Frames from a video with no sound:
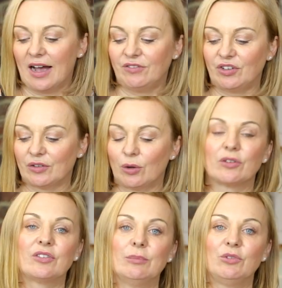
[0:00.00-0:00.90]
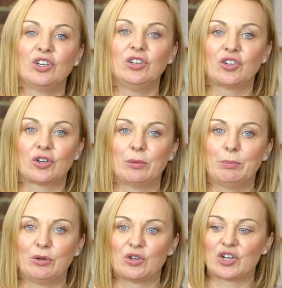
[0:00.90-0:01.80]
I've just got some ginger
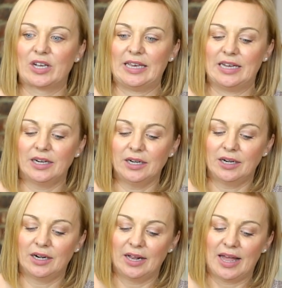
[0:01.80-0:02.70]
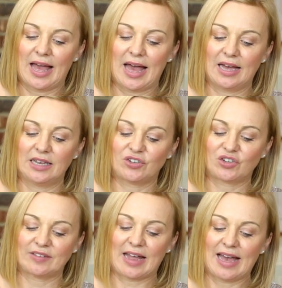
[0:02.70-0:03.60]
kombucha here. And
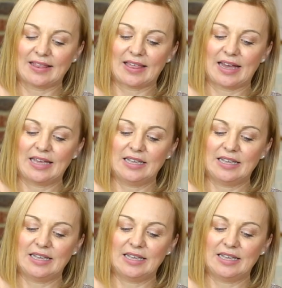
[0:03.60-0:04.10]
just add that